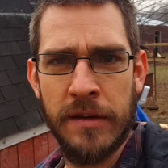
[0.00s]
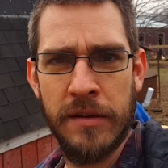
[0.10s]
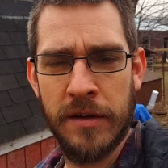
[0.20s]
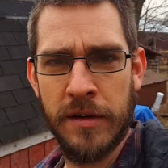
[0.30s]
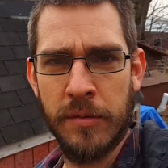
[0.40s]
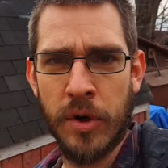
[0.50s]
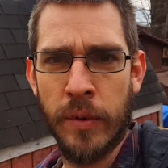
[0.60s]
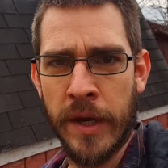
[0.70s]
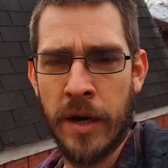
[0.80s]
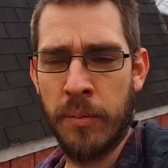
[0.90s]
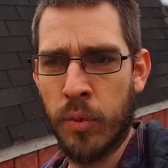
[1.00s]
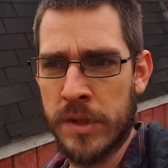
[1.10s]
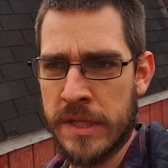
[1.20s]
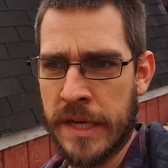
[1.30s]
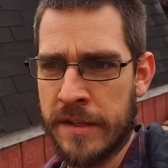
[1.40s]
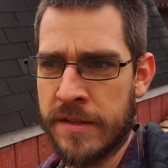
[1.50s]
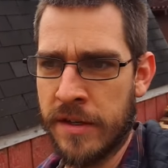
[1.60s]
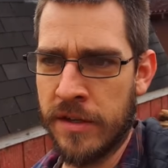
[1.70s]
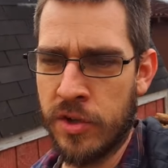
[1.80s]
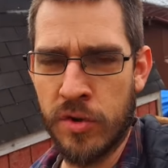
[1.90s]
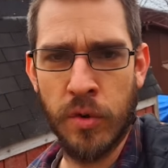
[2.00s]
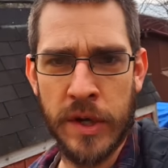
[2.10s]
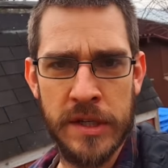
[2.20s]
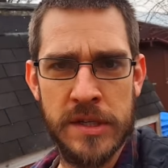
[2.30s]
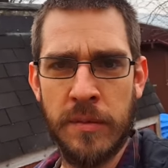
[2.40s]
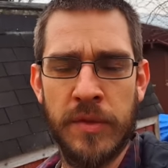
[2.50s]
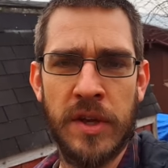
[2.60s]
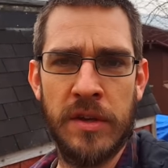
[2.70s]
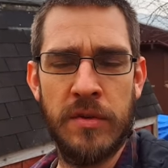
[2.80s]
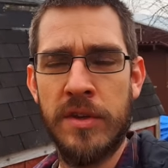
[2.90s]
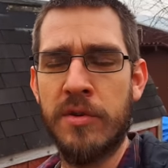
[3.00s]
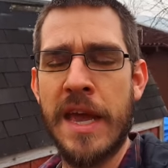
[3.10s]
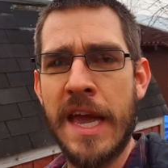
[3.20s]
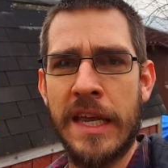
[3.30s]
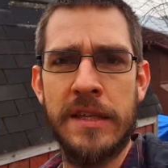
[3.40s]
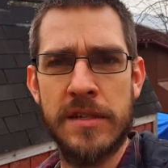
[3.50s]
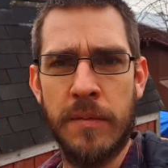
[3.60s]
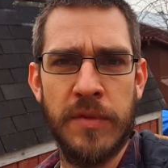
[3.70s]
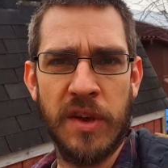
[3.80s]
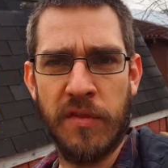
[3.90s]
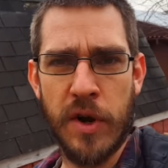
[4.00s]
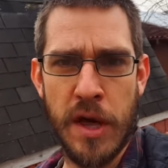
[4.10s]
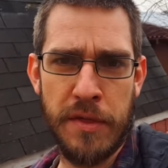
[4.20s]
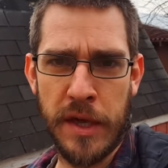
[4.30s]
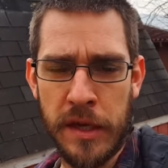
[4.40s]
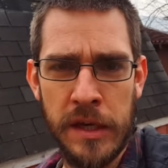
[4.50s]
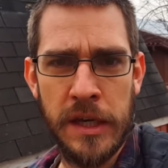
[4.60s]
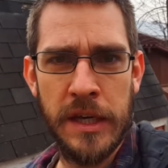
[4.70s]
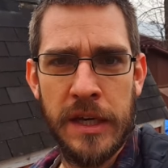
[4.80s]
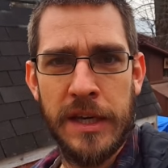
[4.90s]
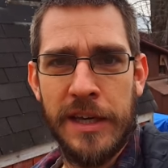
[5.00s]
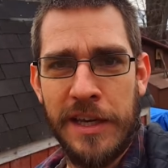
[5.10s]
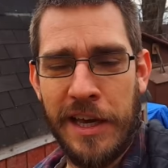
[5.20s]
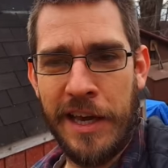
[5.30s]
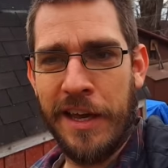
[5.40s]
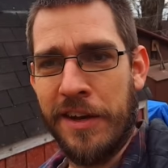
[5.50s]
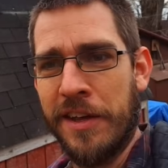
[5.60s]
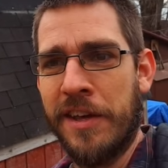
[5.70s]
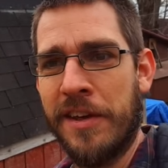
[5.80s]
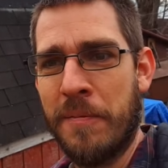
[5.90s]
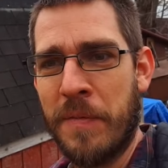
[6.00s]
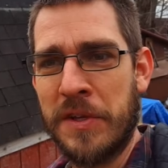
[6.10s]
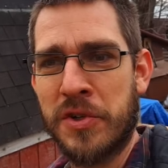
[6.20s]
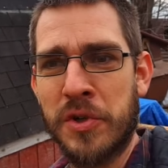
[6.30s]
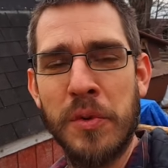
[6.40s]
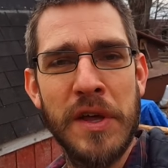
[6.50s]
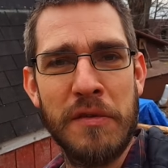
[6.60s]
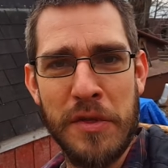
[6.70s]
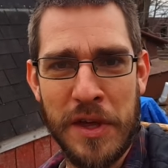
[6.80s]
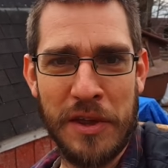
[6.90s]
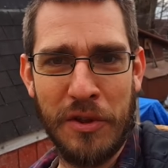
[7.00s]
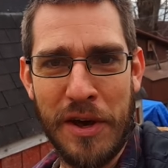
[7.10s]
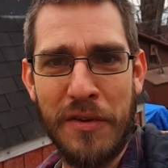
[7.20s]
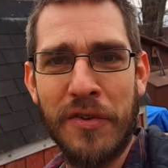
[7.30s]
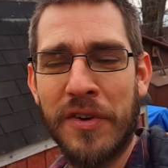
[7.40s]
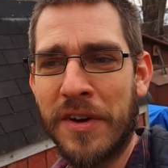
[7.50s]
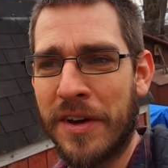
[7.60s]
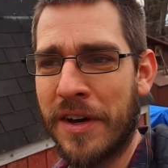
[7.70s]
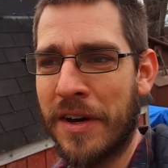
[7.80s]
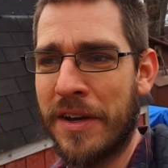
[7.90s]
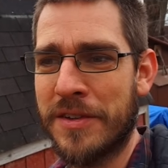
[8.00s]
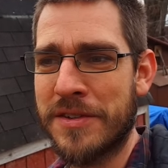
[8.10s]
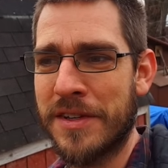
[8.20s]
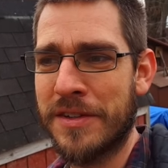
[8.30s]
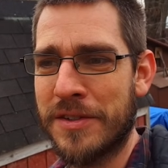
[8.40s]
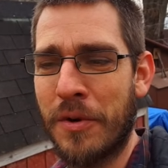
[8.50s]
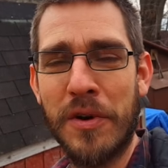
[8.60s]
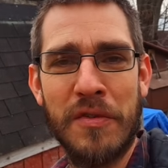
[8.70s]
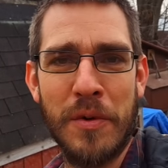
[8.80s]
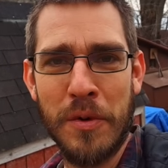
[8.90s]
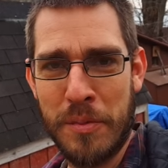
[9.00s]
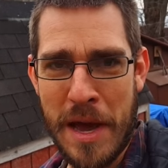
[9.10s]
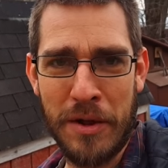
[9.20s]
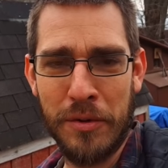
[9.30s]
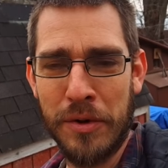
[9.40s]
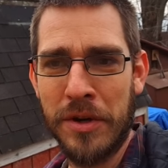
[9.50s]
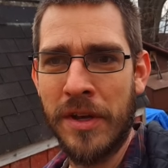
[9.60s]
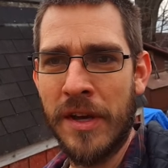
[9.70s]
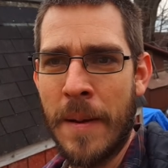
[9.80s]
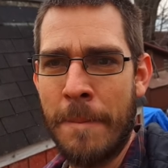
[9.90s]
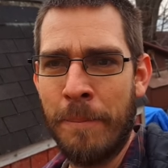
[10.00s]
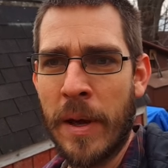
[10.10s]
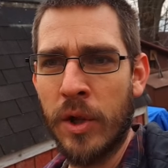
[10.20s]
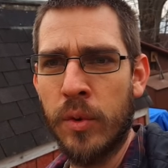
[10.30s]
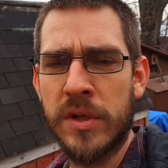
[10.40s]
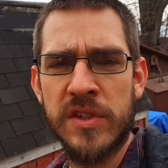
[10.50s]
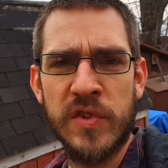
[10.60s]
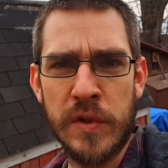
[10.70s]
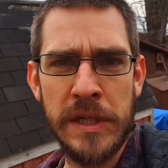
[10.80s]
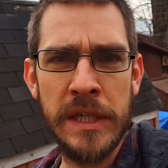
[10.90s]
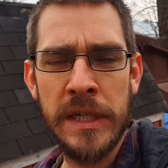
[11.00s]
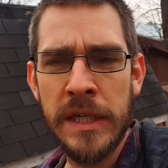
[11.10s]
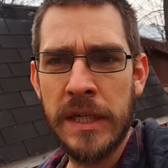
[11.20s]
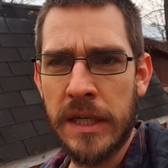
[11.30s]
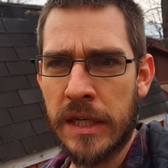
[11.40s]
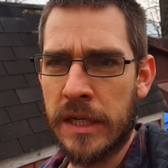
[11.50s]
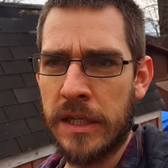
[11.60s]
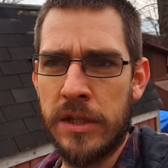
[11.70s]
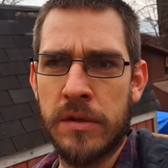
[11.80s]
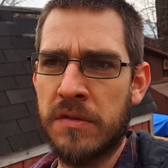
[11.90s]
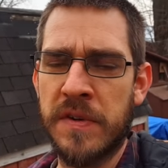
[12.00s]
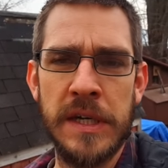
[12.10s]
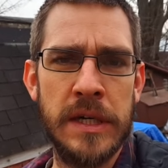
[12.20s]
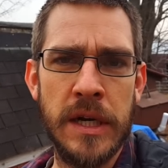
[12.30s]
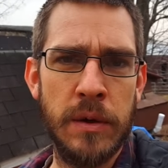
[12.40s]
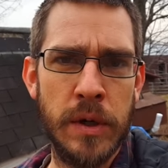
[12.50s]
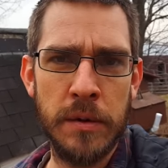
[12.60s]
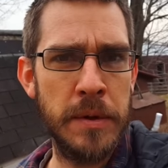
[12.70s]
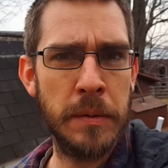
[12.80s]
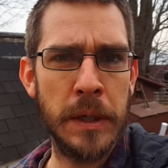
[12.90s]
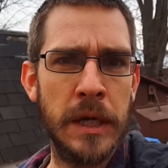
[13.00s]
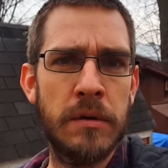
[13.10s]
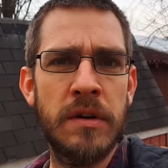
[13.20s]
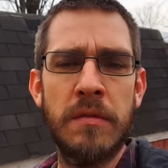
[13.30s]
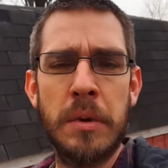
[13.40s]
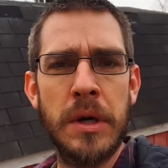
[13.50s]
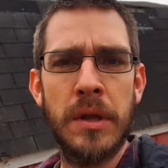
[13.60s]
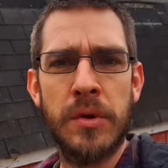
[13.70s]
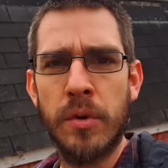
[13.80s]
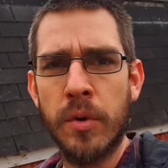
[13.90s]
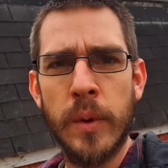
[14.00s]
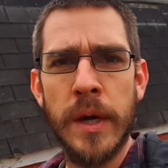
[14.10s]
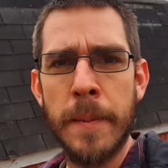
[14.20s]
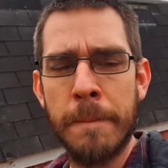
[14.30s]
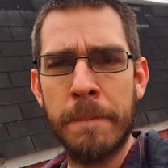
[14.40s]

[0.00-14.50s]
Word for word: um, growing up was that uh, you don't get something, you, you can't get something for nothing. And that's true with everything in life, uh, and it's, it's no different with pallet wood. Pallet wood is free. Uh, you can find it anywhere. People are getting ready to burn it, thrown away.